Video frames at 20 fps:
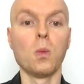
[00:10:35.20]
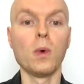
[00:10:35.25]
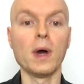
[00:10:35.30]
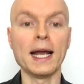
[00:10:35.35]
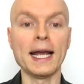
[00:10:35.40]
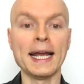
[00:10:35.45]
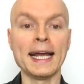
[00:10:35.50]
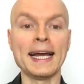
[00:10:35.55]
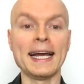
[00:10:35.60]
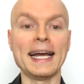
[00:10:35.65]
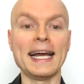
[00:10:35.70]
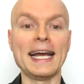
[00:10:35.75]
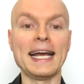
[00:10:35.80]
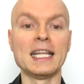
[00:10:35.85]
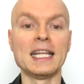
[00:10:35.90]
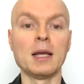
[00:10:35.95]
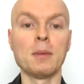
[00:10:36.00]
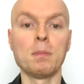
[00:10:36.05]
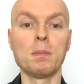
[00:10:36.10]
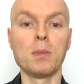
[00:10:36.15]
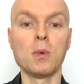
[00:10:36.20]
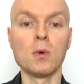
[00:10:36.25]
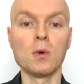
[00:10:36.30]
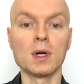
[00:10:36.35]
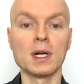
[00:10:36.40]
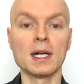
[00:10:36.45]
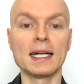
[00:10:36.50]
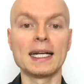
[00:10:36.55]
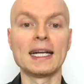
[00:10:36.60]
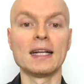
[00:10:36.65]
Where an
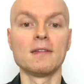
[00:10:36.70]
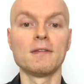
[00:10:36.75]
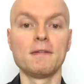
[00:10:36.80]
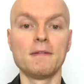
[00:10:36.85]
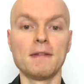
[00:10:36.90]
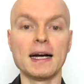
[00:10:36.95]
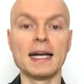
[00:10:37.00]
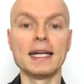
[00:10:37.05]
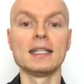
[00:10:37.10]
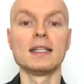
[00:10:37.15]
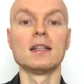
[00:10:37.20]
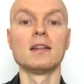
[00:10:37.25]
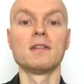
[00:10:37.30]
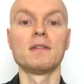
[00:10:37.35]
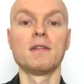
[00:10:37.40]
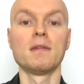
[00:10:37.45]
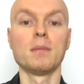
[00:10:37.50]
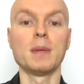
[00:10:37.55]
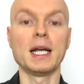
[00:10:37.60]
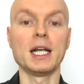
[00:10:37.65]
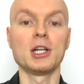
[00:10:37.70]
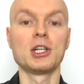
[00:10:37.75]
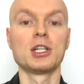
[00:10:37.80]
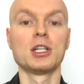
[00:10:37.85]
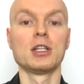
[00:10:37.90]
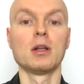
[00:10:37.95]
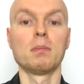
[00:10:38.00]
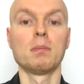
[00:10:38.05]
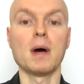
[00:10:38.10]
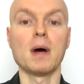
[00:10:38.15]
importer can find
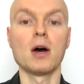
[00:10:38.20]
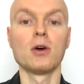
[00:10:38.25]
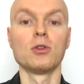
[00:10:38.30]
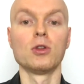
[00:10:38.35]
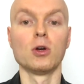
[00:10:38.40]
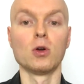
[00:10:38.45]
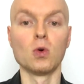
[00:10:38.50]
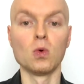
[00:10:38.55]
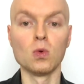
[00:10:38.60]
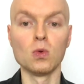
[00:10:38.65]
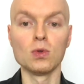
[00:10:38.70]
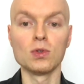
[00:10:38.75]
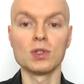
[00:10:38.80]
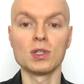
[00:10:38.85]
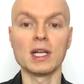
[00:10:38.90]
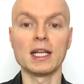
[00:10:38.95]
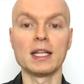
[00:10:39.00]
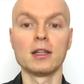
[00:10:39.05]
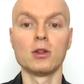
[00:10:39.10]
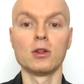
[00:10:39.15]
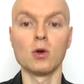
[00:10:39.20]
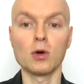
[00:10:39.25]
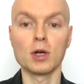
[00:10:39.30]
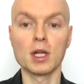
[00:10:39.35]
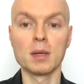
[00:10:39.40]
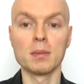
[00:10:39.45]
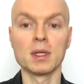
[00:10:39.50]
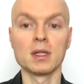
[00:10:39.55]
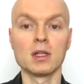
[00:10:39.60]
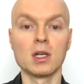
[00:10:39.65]
information about the rules and
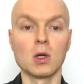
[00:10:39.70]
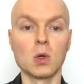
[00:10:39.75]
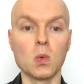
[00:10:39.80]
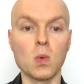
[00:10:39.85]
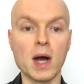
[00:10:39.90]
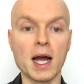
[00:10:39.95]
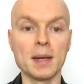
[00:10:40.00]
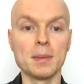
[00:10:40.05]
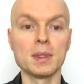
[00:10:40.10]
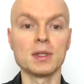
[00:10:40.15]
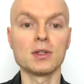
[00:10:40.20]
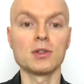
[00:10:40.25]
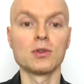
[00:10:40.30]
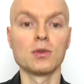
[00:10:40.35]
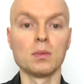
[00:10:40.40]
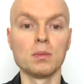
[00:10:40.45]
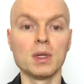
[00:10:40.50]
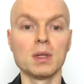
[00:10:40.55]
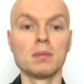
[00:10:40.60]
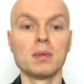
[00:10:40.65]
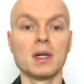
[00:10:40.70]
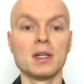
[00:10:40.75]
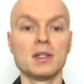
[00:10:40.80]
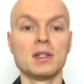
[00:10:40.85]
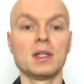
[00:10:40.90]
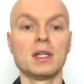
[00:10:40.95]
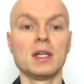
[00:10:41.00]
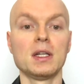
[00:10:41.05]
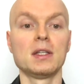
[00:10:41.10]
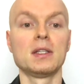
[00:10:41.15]
document requirements to meet
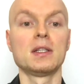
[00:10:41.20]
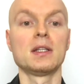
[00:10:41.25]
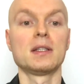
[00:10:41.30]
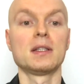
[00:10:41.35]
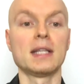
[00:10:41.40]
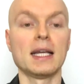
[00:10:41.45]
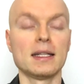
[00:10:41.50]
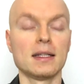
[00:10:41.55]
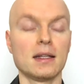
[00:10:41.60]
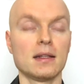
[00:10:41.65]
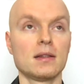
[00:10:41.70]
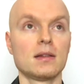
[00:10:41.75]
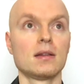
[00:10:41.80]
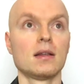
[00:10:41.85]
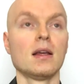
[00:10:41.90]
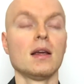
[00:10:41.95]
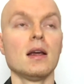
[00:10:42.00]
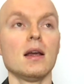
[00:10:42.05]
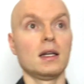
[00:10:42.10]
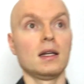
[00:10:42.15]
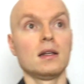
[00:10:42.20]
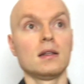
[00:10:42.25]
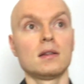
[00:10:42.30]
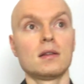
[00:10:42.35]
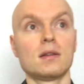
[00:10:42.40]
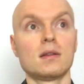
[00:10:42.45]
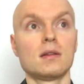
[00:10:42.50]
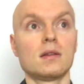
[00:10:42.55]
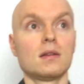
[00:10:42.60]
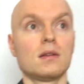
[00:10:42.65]
biosecurity standards. There
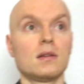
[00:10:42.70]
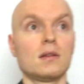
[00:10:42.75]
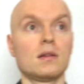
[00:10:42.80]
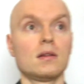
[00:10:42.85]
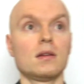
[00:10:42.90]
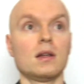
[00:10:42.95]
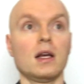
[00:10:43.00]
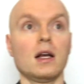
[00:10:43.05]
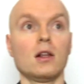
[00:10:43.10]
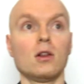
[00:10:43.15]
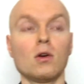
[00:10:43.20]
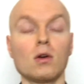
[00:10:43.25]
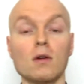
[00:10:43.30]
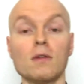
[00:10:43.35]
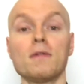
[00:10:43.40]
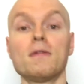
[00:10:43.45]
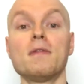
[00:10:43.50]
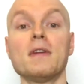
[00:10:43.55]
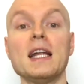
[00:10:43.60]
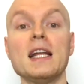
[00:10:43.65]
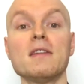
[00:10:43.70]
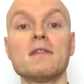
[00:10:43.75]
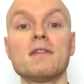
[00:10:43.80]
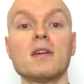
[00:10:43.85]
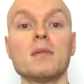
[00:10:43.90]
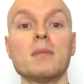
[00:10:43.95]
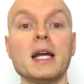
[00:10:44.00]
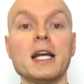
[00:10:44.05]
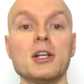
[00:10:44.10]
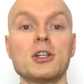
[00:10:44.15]
is a lot of free
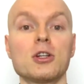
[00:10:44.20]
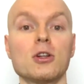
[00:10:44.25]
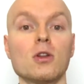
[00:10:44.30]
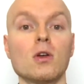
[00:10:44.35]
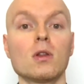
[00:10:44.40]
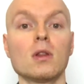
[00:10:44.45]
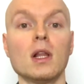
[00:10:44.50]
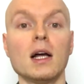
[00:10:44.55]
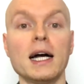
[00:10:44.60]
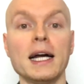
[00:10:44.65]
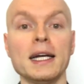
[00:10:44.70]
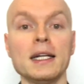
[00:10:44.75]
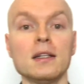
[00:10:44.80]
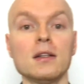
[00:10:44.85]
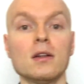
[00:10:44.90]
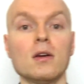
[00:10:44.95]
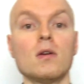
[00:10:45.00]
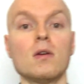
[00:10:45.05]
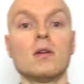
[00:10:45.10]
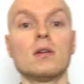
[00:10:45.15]
information online